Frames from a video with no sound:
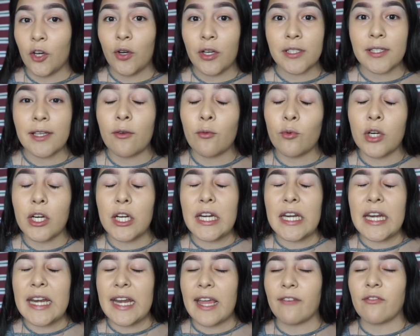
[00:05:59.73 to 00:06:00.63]
because I would have
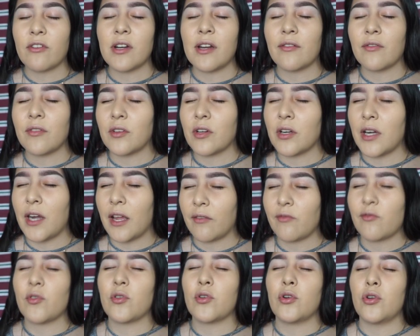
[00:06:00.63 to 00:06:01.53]
never
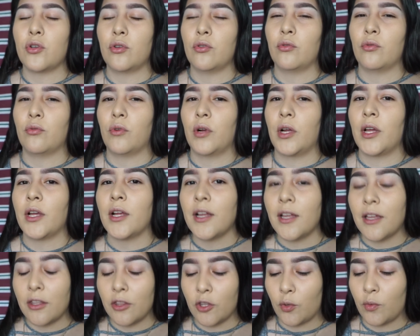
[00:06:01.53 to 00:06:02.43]
knew
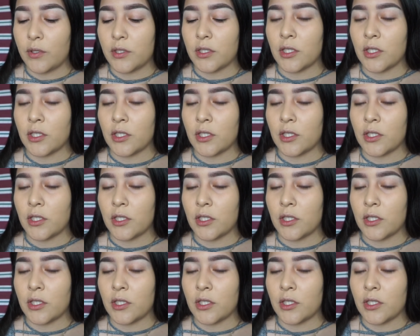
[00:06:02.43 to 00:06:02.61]
there was